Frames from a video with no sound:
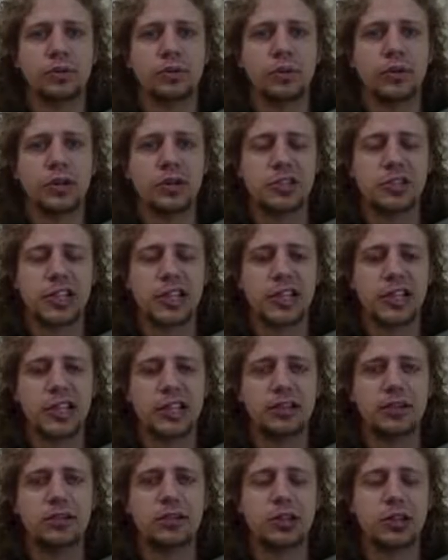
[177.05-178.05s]

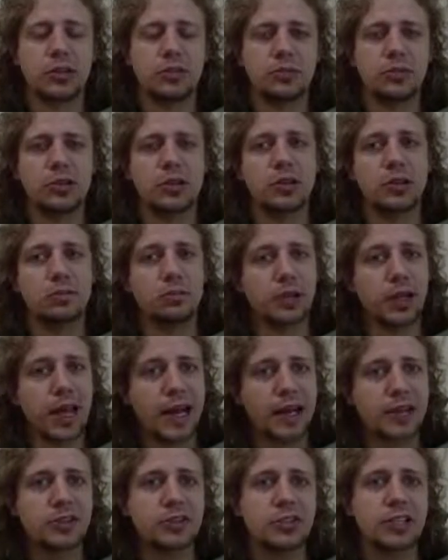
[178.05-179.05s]
the
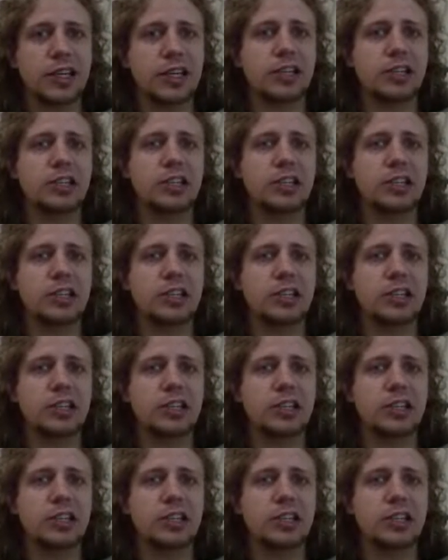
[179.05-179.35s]
black C and